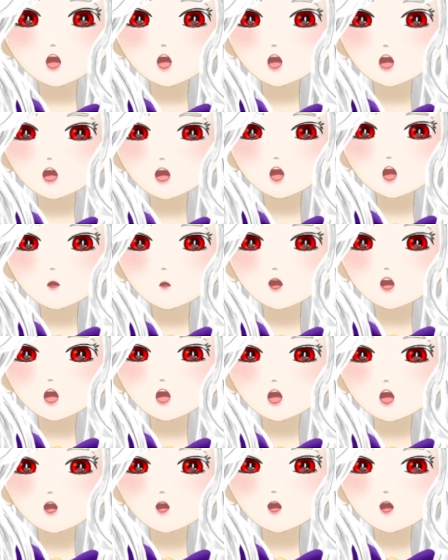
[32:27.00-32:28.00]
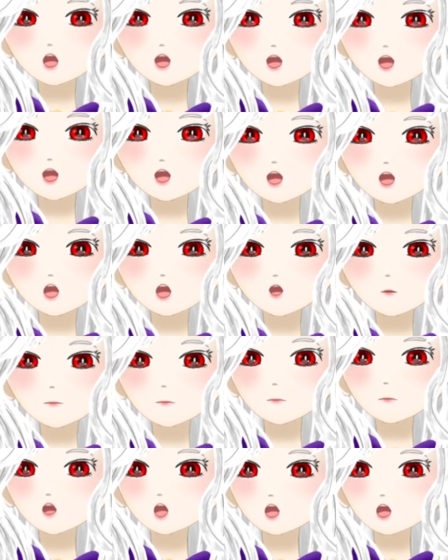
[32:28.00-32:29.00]
that 1/3 that I had
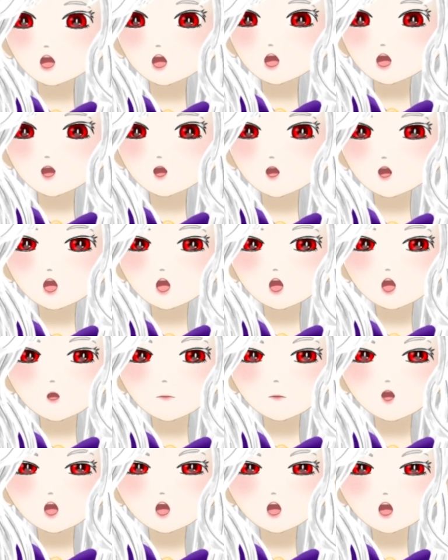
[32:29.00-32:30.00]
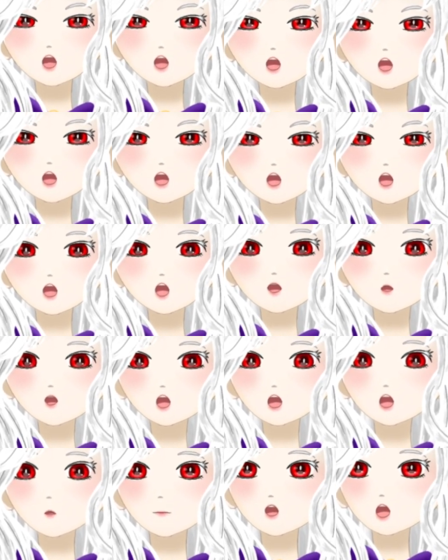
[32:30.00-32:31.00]
seen, so it was
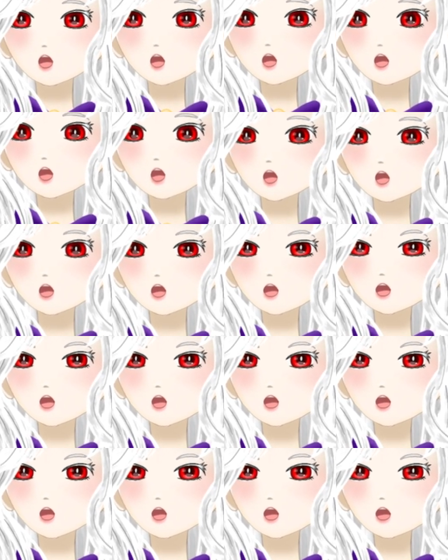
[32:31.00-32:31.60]
very good,